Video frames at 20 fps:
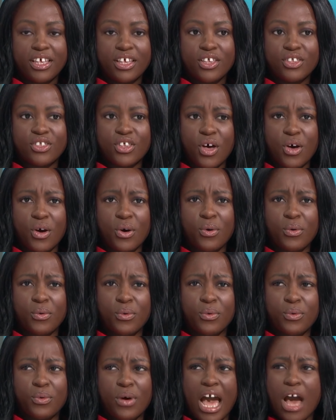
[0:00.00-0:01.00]
So
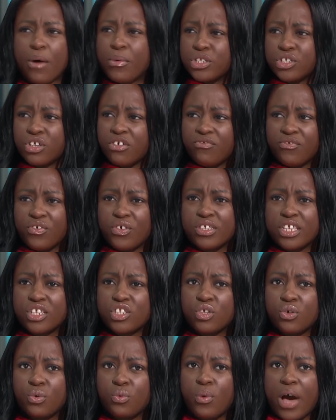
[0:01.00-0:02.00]
I was confused as
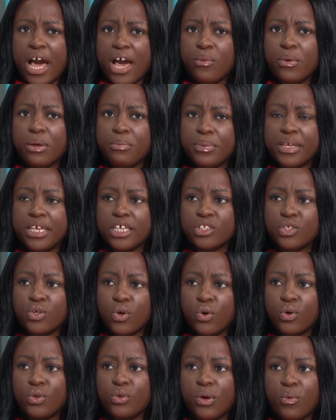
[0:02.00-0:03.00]
to why we're being
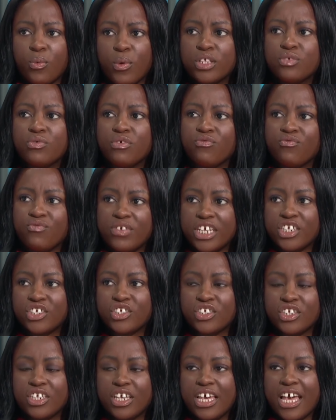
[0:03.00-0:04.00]
told once we've
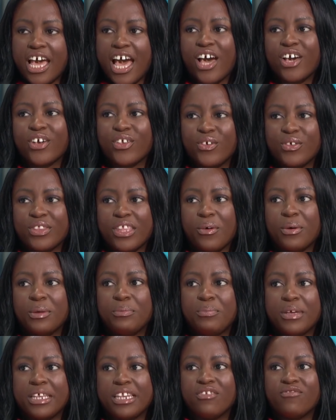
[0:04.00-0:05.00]
reached a queue that
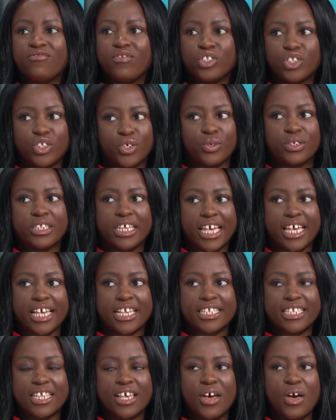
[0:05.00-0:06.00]
we've been yeah. in for two
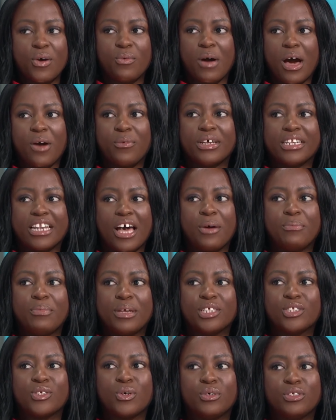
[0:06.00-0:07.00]
days, while we're now
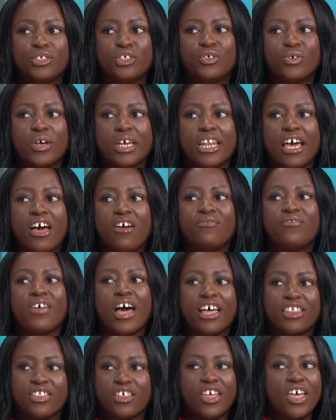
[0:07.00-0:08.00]
being told to join a
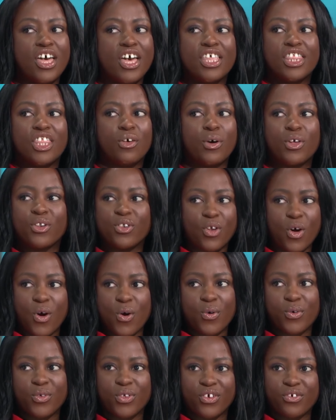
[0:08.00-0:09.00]
Afar. There were
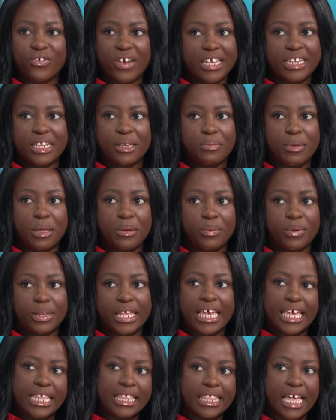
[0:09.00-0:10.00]
no Ukrainian people
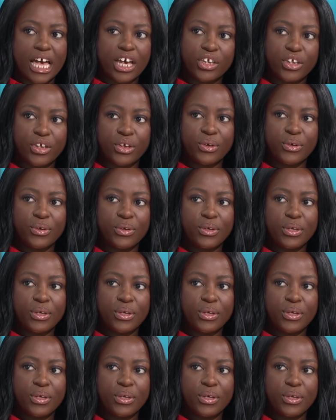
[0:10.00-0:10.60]
in that queue. And